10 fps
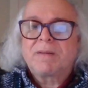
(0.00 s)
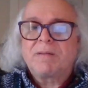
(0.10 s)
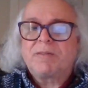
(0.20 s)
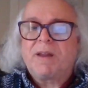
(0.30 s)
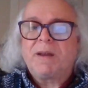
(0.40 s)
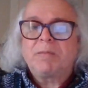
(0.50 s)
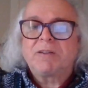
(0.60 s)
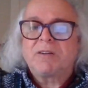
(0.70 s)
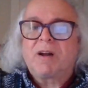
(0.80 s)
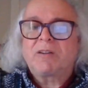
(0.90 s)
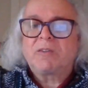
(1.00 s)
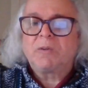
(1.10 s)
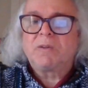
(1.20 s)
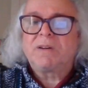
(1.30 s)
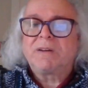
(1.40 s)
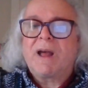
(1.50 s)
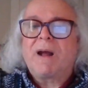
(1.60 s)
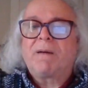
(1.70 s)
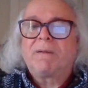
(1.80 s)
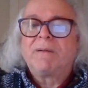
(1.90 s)
The flame is not soothing
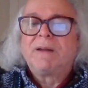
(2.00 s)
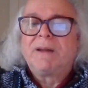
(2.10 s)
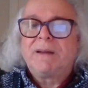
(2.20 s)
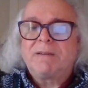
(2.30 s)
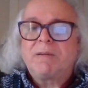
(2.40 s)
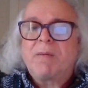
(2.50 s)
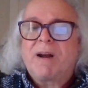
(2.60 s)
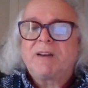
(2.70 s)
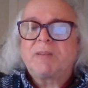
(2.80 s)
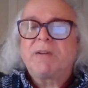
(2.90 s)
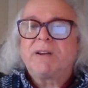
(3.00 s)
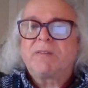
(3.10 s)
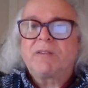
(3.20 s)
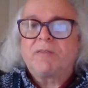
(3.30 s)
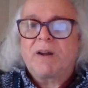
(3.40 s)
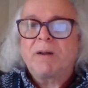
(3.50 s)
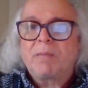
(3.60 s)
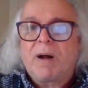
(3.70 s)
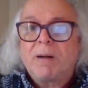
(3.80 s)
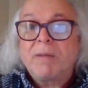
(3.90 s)
now. It reminds me of the
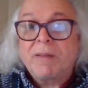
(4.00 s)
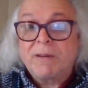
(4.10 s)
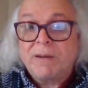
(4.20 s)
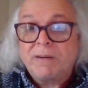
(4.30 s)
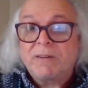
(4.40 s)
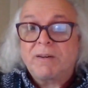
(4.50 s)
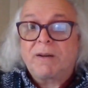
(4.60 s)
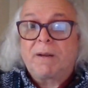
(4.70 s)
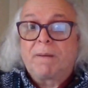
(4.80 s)
firebomb and the lynching.